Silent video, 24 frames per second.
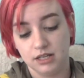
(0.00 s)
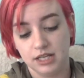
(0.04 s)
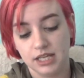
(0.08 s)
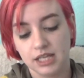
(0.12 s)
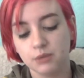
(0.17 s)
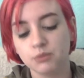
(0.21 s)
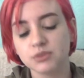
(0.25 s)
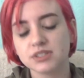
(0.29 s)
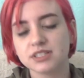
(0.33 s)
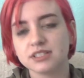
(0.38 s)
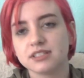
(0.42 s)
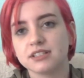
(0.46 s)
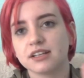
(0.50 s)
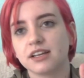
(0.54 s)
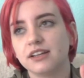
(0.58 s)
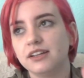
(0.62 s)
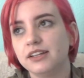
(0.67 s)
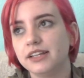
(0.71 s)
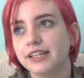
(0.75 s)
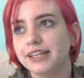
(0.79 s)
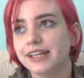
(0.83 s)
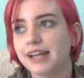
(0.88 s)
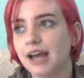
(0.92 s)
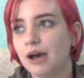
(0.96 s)
He wants to
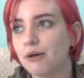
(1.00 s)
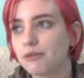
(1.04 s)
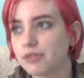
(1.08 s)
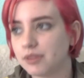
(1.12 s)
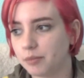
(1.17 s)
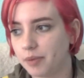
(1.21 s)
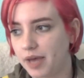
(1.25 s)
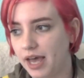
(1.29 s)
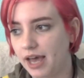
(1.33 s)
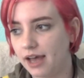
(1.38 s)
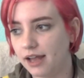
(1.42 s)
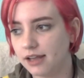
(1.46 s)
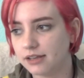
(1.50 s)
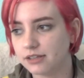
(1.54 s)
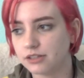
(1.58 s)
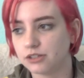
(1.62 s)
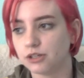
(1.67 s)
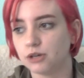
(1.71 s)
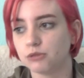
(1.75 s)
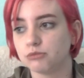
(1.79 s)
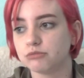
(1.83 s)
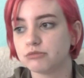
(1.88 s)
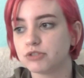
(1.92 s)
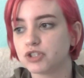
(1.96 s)
clean out the bad,
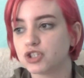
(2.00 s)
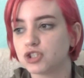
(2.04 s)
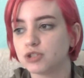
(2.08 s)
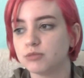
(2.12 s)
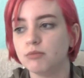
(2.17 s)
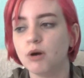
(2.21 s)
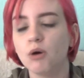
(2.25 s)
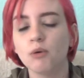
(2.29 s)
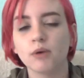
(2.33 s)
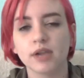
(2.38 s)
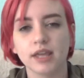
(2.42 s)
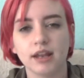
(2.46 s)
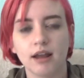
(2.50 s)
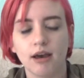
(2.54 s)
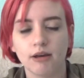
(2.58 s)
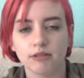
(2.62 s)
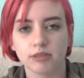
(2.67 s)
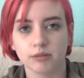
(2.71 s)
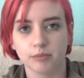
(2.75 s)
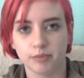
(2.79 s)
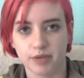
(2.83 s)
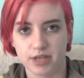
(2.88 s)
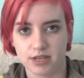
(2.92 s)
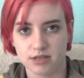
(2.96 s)
smoke it out
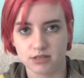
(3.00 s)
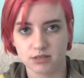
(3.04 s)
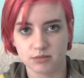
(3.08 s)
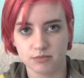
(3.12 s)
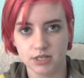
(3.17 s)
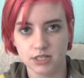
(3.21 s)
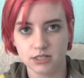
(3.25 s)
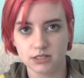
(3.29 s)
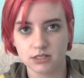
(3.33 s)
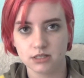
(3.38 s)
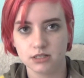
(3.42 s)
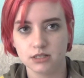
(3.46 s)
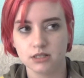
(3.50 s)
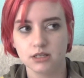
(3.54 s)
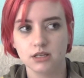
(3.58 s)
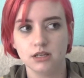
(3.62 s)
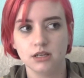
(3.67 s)
the basement.